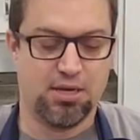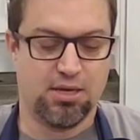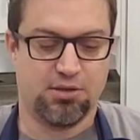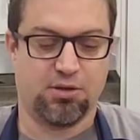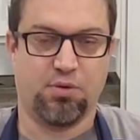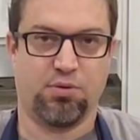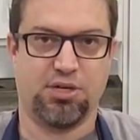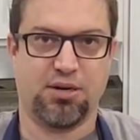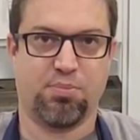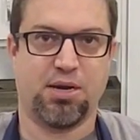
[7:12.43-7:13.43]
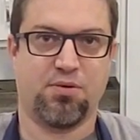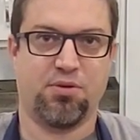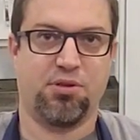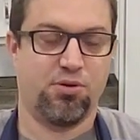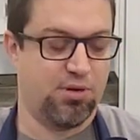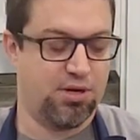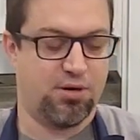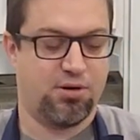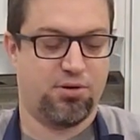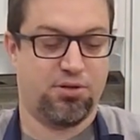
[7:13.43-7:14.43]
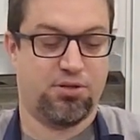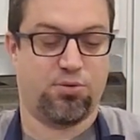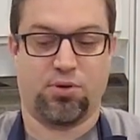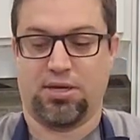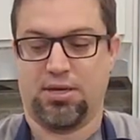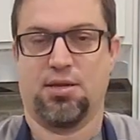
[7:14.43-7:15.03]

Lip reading: So we will check back with you here shortly.